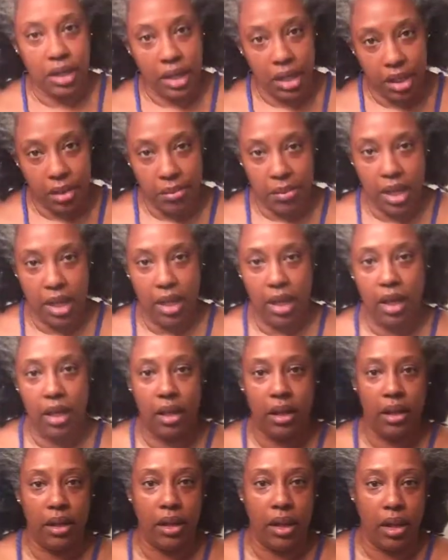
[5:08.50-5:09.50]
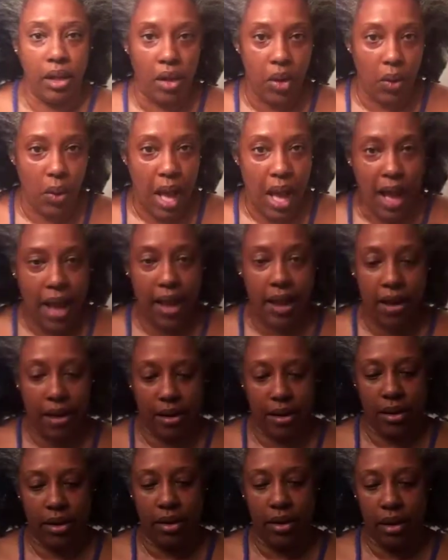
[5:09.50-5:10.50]
anemic, low
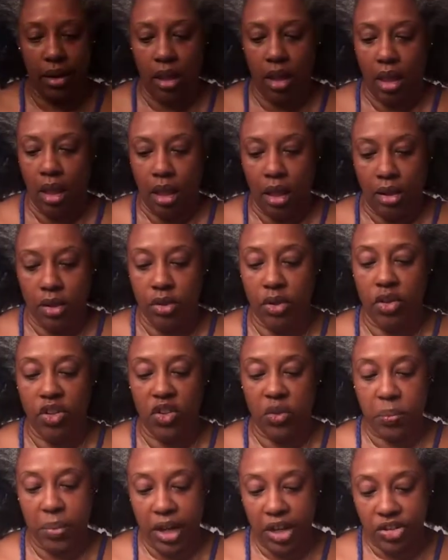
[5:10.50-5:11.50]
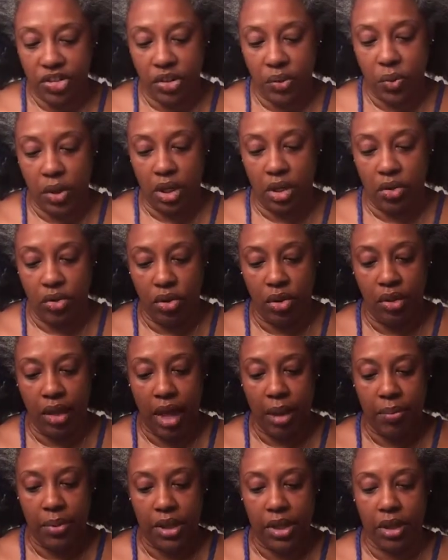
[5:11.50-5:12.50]
iron, you especially want to do
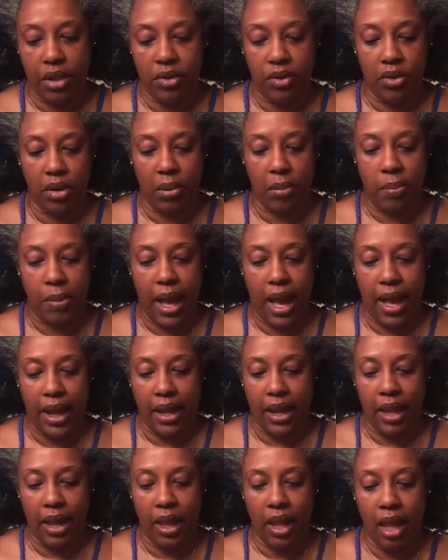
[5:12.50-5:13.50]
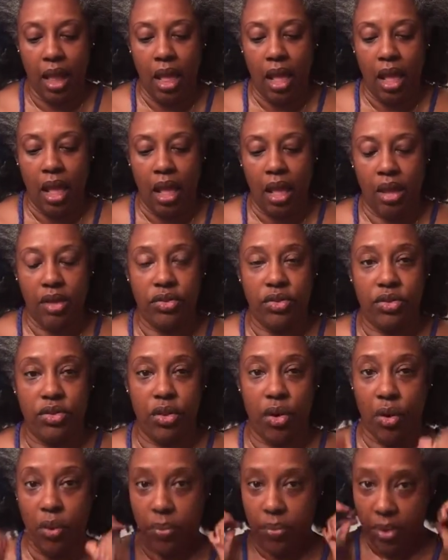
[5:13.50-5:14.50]
that because your body is
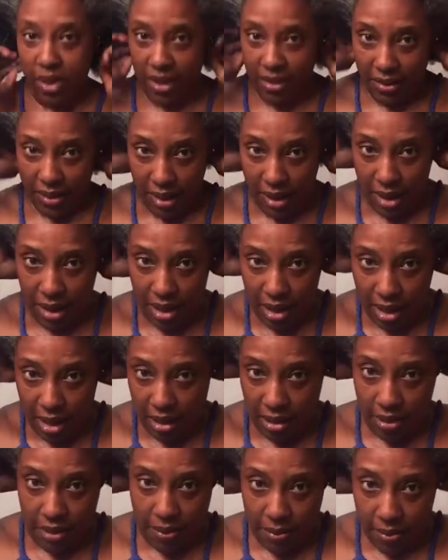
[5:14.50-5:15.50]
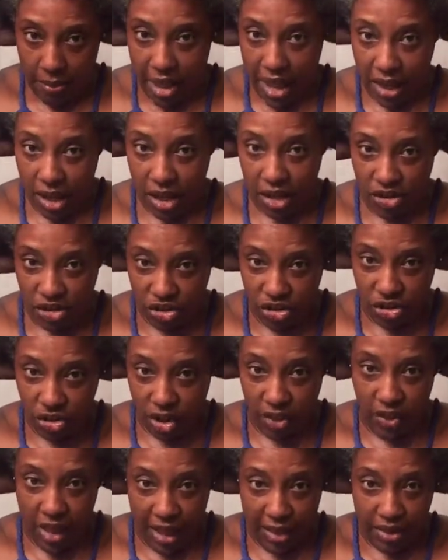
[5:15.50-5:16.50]
so busy making
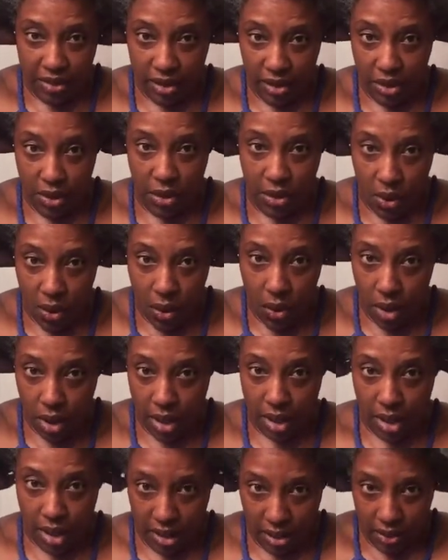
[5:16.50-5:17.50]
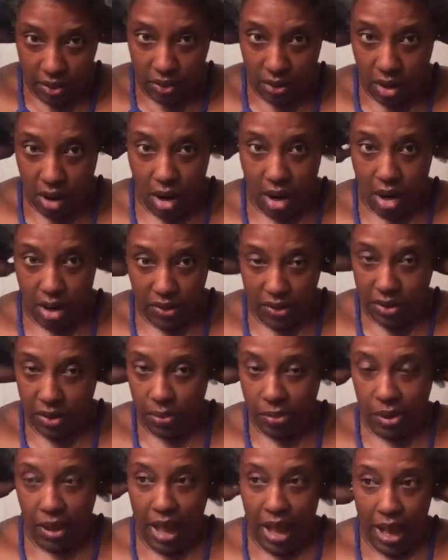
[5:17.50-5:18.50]
sure that your organs are
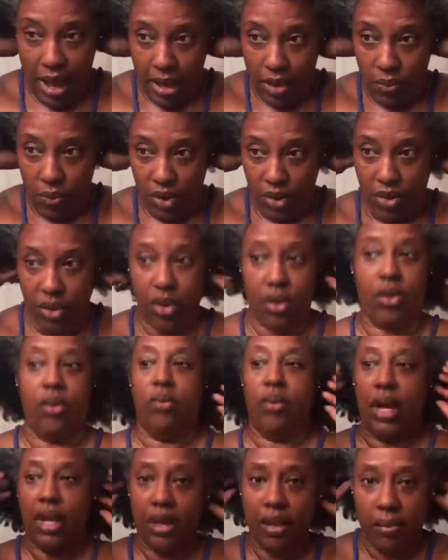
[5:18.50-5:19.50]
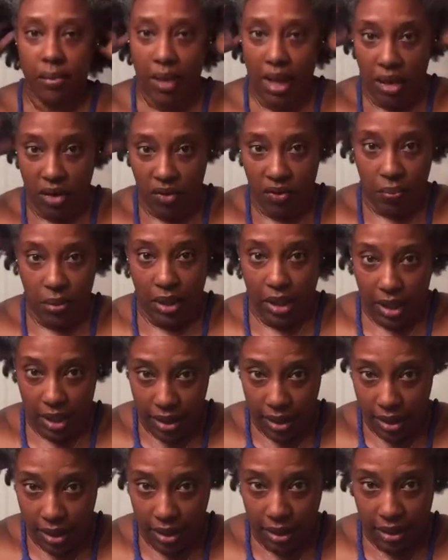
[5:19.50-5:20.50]
supplied with the correct amount of
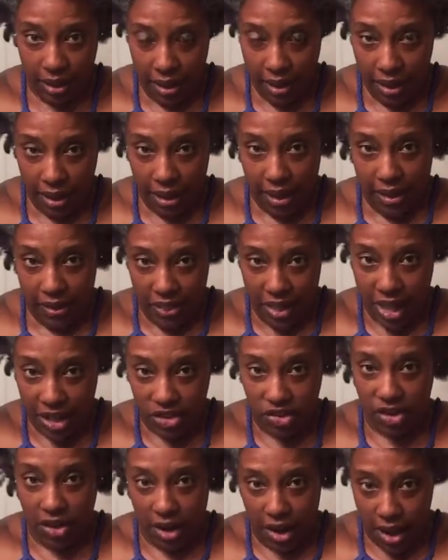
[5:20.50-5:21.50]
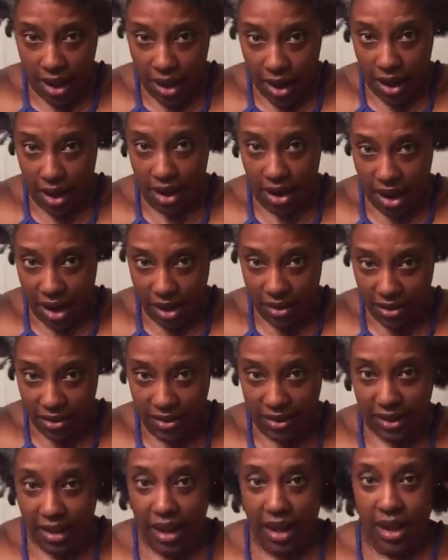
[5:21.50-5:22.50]
blood that your hair and
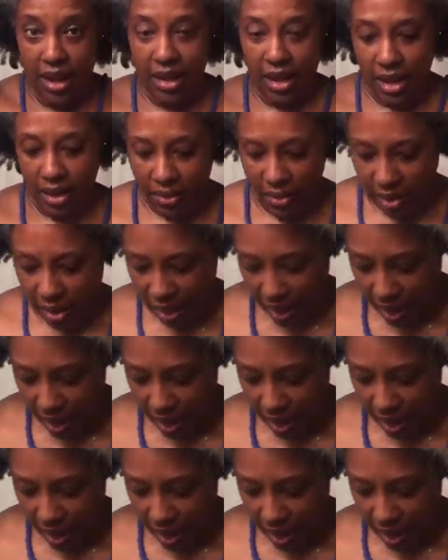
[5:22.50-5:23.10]
skin is the